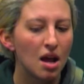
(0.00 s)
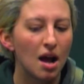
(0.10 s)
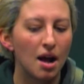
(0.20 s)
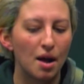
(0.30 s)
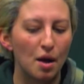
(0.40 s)

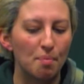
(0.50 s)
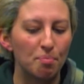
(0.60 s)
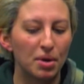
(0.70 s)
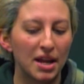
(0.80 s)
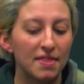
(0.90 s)
Um,
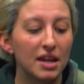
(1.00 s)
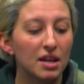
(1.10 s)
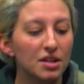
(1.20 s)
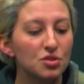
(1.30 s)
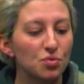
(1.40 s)
but I think it
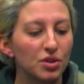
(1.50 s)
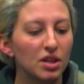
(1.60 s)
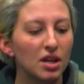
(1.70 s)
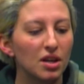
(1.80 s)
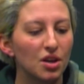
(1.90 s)
is
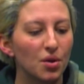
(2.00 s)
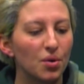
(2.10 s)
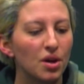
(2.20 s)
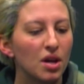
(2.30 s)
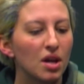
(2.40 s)
really, you know,
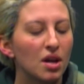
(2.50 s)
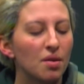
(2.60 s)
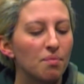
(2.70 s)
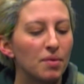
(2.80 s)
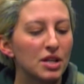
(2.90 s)

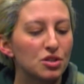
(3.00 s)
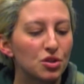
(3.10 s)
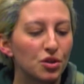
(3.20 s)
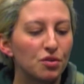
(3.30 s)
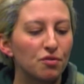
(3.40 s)
it's
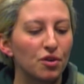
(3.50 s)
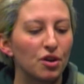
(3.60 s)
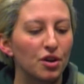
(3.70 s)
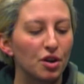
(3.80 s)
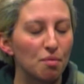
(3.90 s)
good
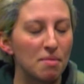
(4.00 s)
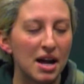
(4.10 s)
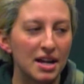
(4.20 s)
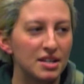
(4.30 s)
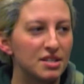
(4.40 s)
for your
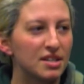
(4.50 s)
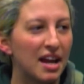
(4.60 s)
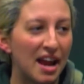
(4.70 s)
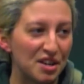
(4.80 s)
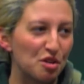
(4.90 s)
mind
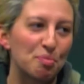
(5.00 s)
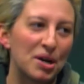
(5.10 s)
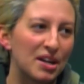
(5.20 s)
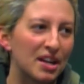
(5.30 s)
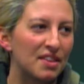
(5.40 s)
and your
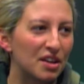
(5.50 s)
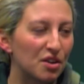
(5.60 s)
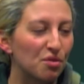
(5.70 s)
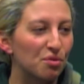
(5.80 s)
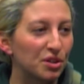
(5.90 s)
body. I think
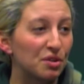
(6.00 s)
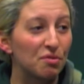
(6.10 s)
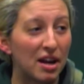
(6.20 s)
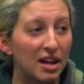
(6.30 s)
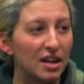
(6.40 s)
you're really
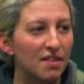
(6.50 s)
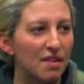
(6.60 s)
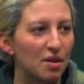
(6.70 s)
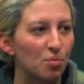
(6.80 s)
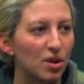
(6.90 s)
right in
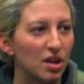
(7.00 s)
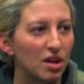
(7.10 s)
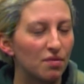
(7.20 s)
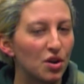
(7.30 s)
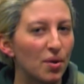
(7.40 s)
that
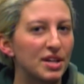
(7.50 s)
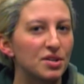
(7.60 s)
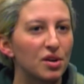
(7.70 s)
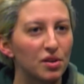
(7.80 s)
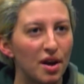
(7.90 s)
we, you know, I
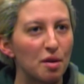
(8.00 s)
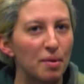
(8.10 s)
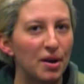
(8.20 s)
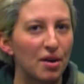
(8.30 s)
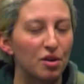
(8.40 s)
talk a lot
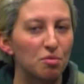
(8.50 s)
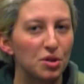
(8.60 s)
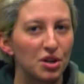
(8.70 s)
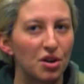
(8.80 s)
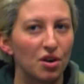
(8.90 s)
about how
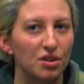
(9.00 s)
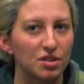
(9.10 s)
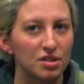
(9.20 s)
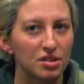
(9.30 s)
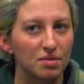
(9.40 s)
community
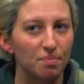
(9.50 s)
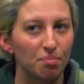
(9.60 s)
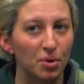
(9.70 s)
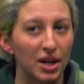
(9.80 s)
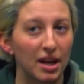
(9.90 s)
gardens
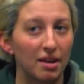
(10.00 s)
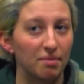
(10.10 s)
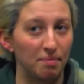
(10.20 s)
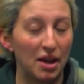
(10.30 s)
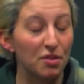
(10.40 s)
bring
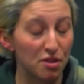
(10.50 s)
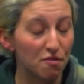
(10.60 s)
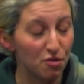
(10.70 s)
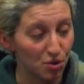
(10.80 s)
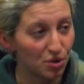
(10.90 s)
healthy
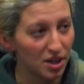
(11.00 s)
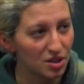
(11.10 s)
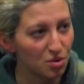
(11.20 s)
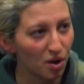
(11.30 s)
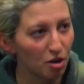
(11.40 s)
food
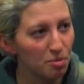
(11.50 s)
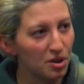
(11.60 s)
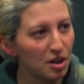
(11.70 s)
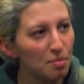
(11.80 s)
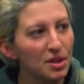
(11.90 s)
into our
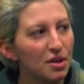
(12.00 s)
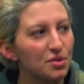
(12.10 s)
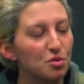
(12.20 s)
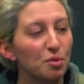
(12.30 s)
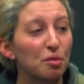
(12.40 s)
community, but they
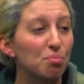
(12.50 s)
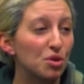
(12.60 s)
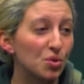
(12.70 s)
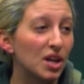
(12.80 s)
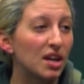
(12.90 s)
also bring
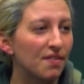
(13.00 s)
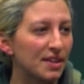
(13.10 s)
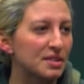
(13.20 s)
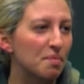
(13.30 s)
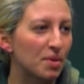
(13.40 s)
beauty. And
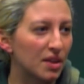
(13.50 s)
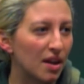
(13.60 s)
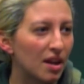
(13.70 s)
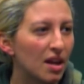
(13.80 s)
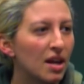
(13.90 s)
that's something
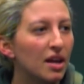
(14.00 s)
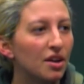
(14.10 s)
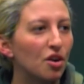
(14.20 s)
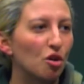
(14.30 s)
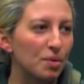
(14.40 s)
that in
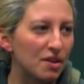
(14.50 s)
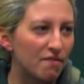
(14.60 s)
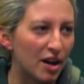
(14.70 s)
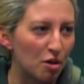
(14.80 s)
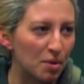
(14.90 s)
an urban
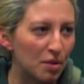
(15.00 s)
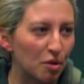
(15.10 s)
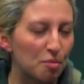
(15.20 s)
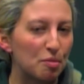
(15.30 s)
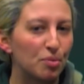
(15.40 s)
environment
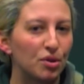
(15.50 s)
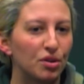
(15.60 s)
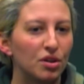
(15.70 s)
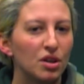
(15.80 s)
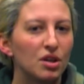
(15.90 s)
where
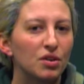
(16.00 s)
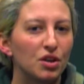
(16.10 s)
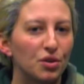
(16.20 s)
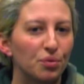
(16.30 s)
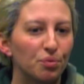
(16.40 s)
people, you
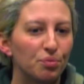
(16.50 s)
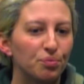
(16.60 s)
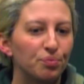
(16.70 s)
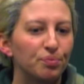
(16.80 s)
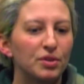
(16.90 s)
know,
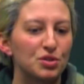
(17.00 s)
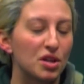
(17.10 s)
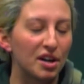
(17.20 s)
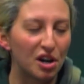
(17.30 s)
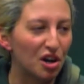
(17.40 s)
there's a
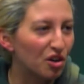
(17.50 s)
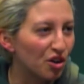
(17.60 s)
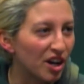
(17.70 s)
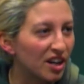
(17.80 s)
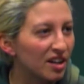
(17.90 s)
lot of
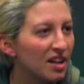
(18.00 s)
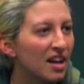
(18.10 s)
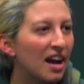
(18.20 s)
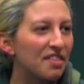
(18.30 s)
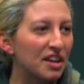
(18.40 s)
concrete,
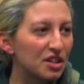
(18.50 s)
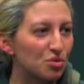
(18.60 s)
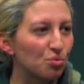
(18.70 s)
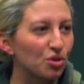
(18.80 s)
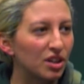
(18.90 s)
I think it's
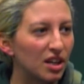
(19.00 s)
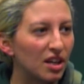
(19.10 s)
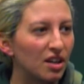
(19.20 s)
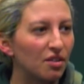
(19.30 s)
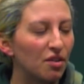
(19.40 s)

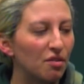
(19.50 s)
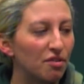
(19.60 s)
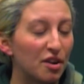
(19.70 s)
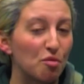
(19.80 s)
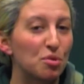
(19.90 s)
really
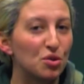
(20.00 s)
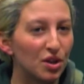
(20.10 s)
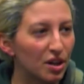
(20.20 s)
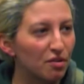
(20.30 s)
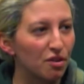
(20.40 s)

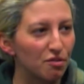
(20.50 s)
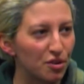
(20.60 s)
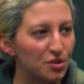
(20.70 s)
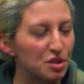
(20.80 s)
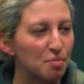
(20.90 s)
therapeutic for
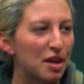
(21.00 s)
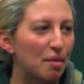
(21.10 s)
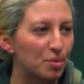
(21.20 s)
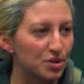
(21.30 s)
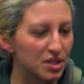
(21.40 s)
folks to be
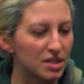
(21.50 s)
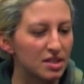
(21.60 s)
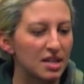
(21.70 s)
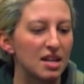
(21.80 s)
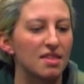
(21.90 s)
able to
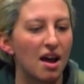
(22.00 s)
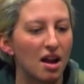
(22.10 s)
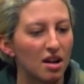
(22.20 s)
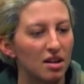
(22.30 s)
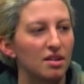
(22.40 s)
see
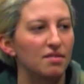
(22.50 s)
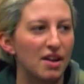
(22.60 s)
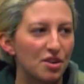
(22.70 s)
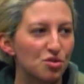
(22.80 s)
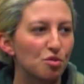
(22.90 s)
that
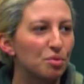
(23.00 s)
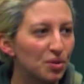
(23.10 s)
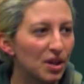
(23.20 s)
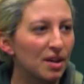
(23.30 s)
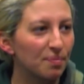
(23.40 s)
natural beauty.